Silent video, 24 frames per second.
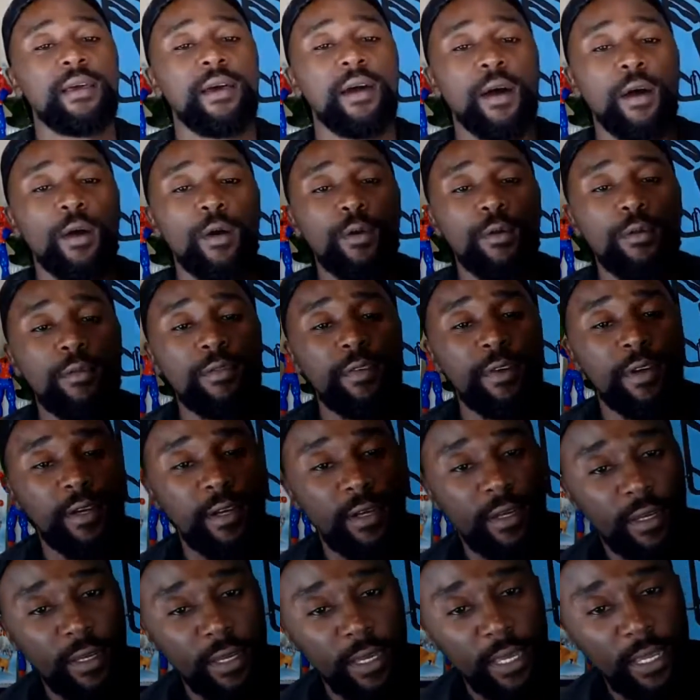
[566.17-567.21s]

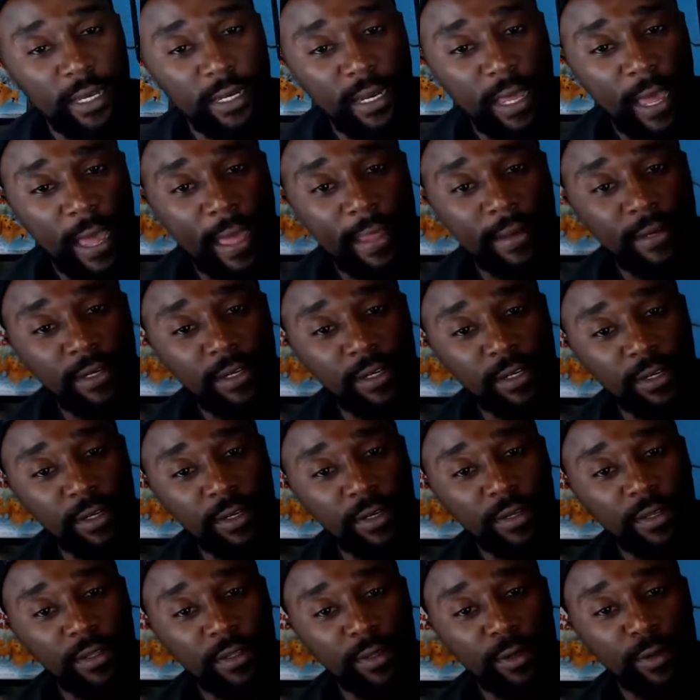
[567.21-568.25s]
Over and
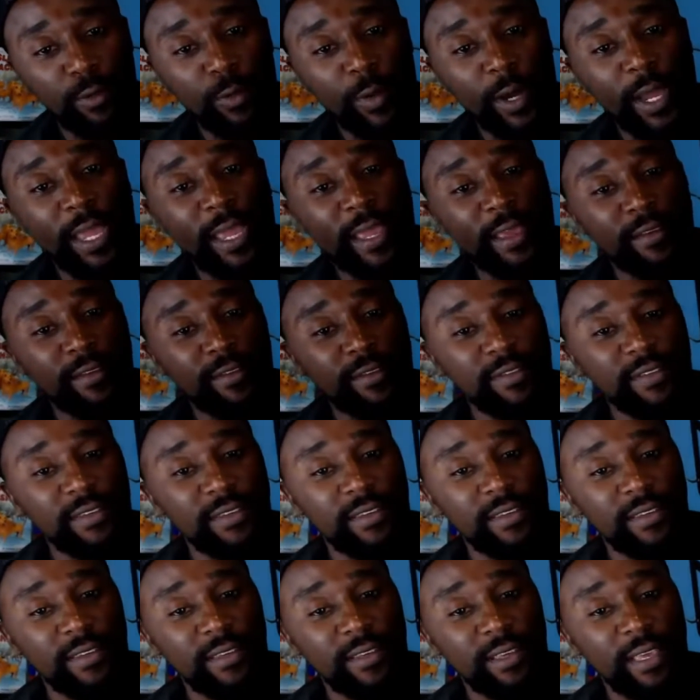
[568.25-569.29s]
Under the
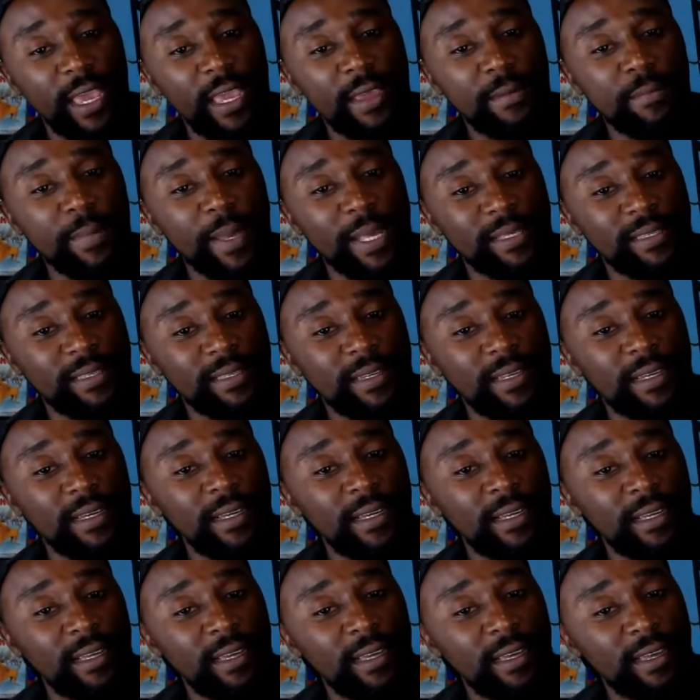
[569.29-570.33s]
Waves. Kate
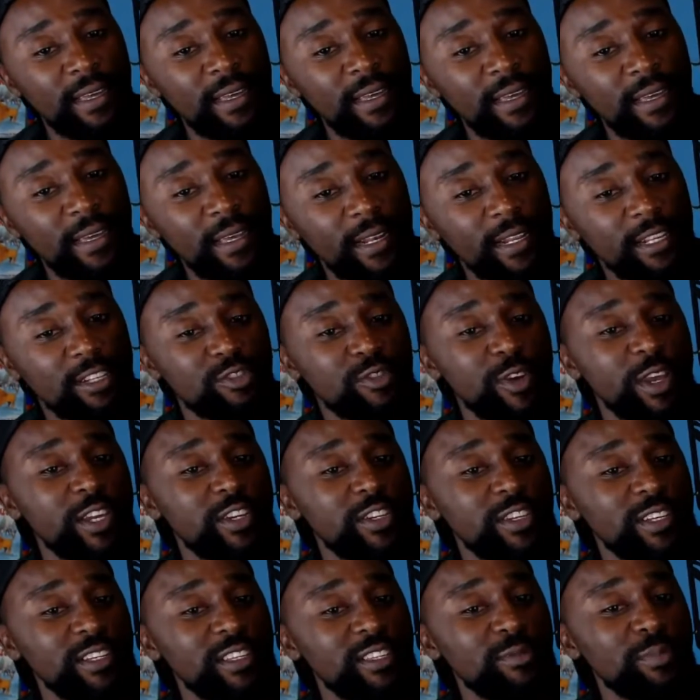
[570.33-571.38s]
Messner.
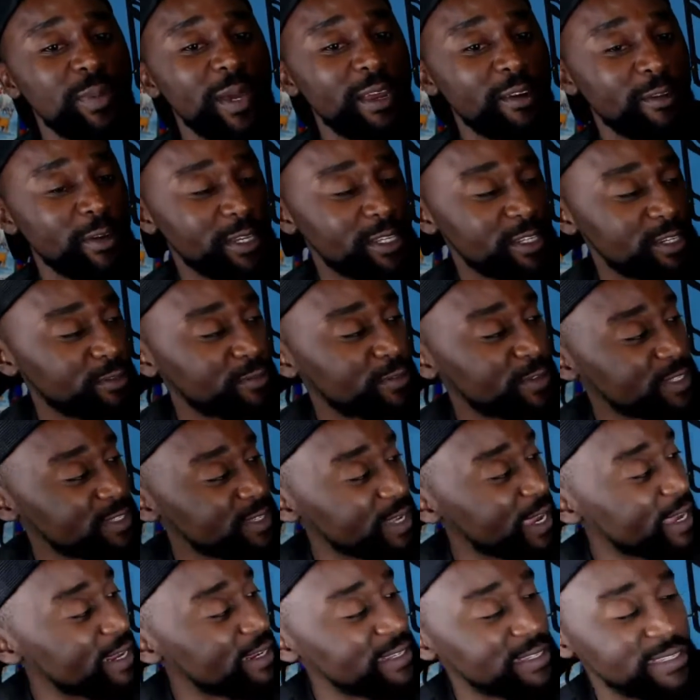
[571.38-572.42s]
Illustrations by Christopher
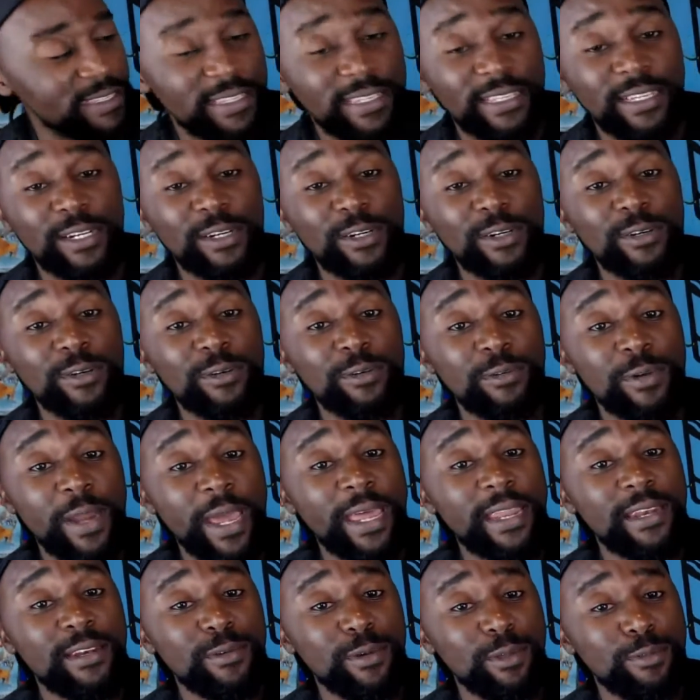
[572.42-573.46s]
Silas Neal,
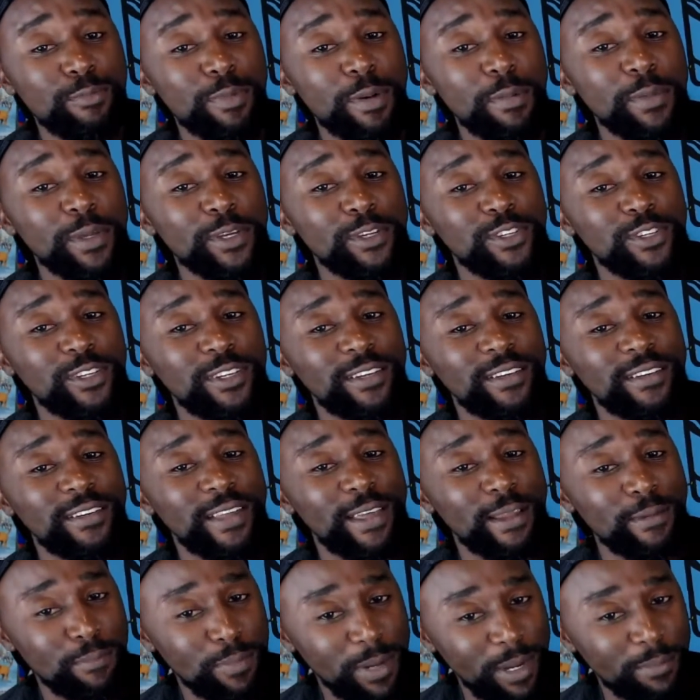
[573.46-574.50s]
read with permission
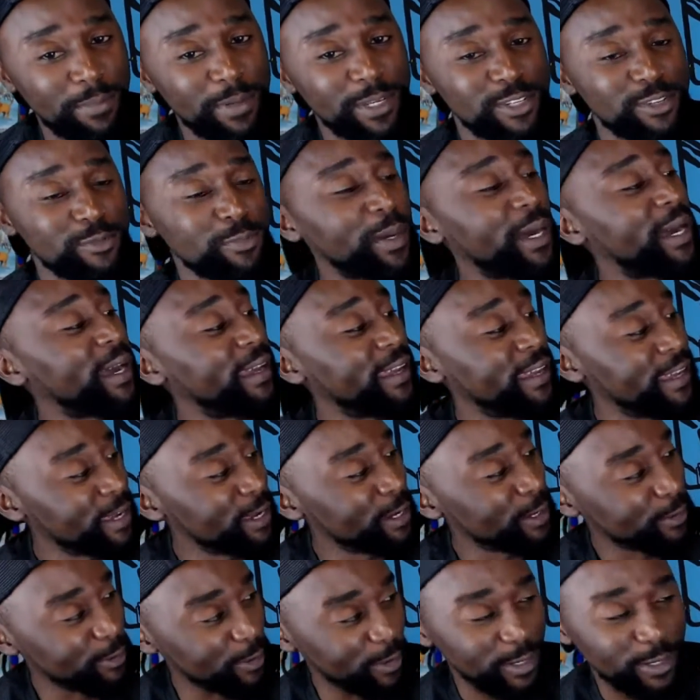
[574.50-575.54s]
and published by
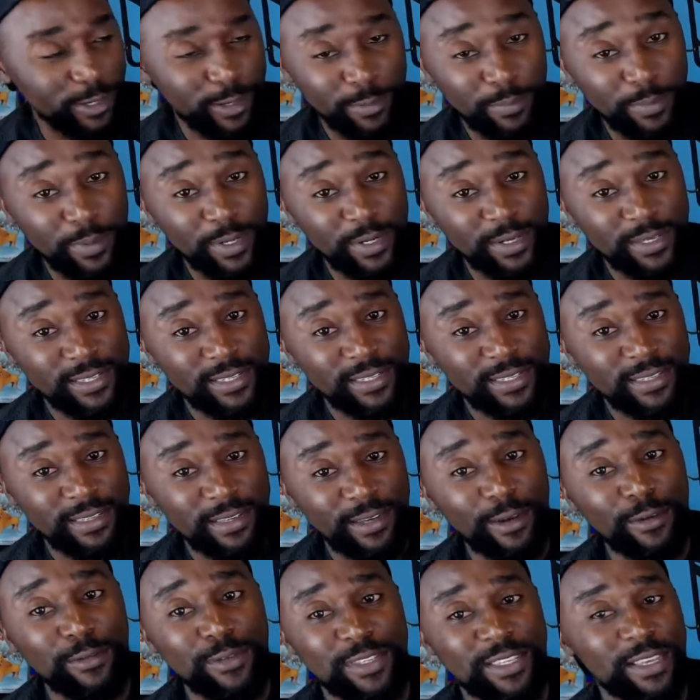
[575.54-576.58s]
Chronicle Books
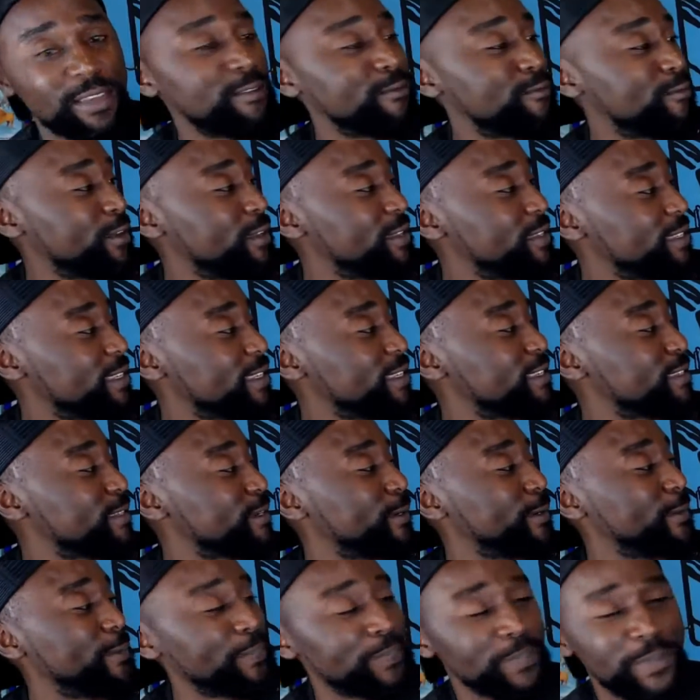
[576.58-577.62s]
of San
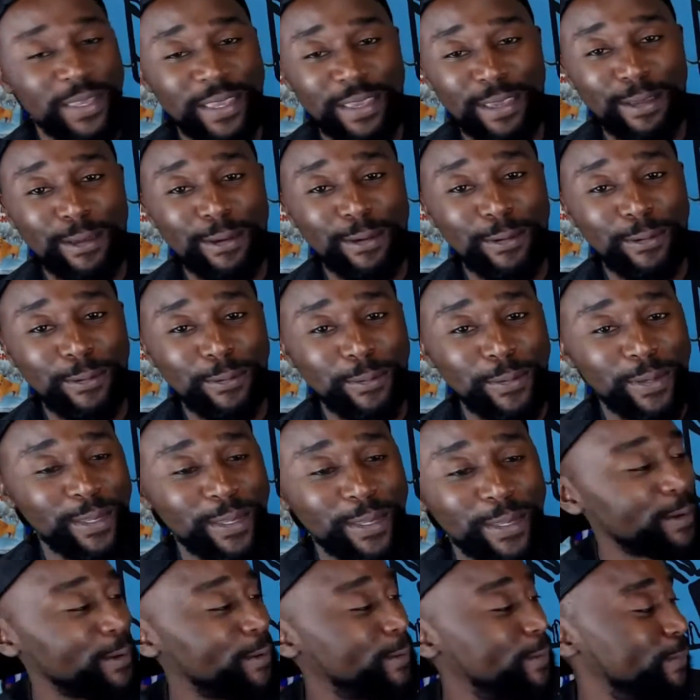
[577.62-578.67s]
Francisco. Here we
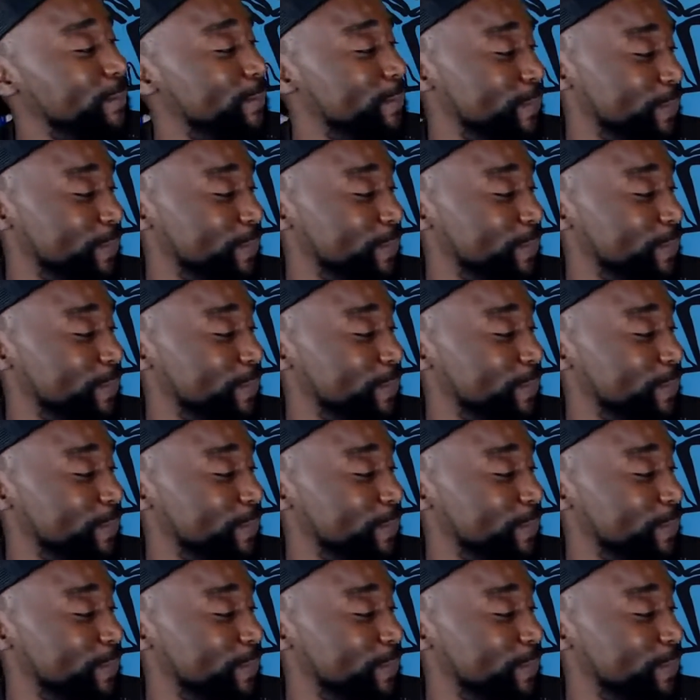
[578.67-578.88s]
go.